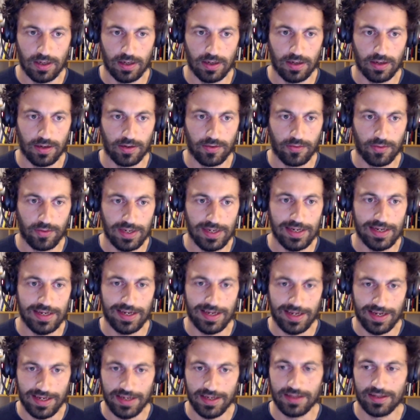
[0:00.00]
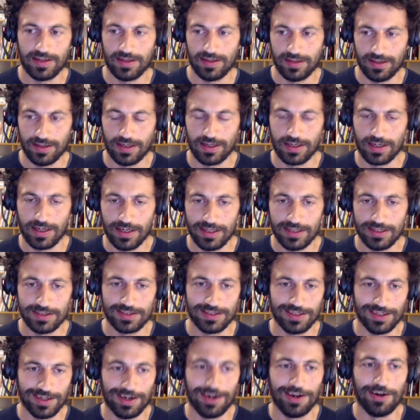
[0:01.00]
really hit
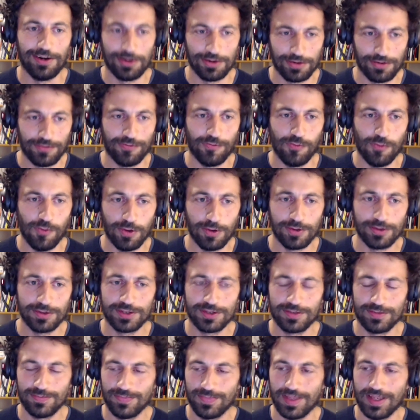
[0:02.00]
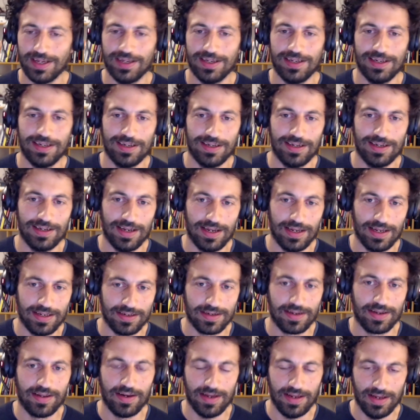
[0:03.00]
against a lot of walls
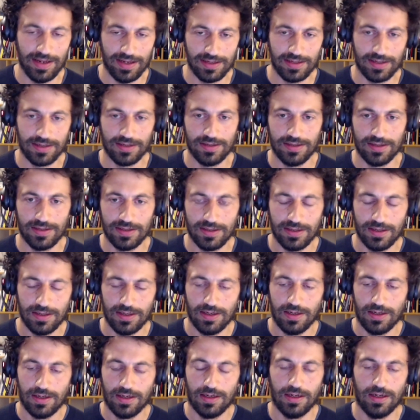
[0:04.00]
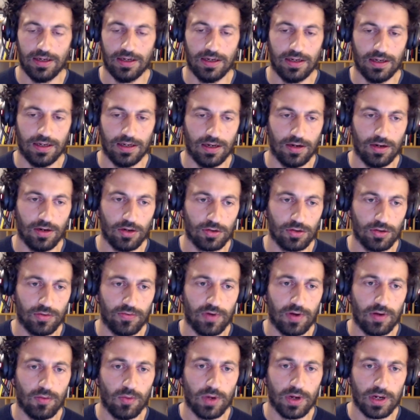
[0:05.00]
and created a lot of
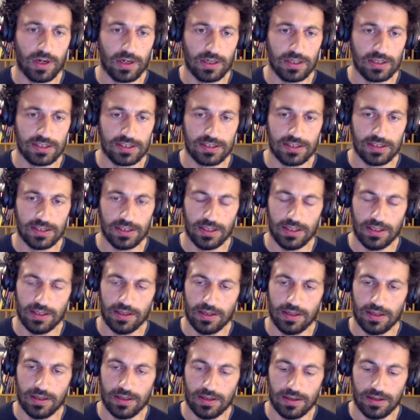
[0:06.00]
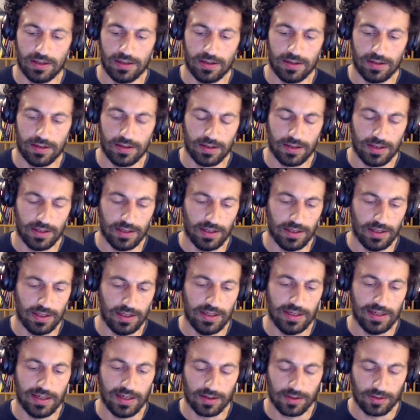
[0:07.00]
awareness in
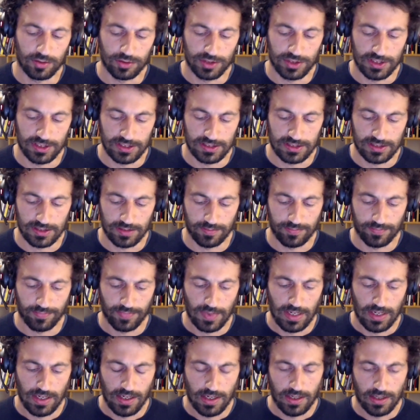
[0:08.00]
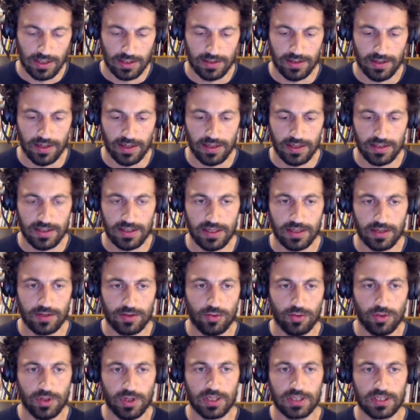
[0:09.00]
the ecosystem. Then I
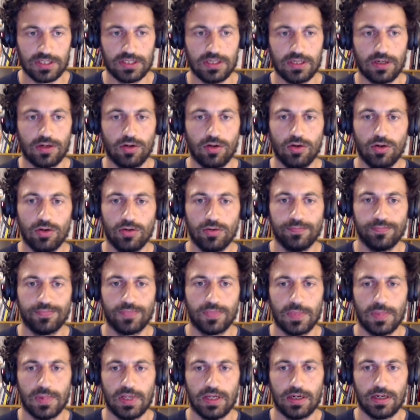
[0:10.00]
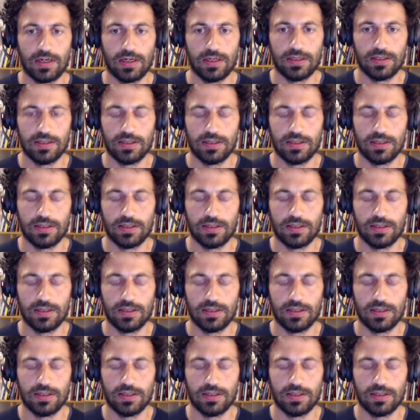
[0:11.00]
think 2 years ago, there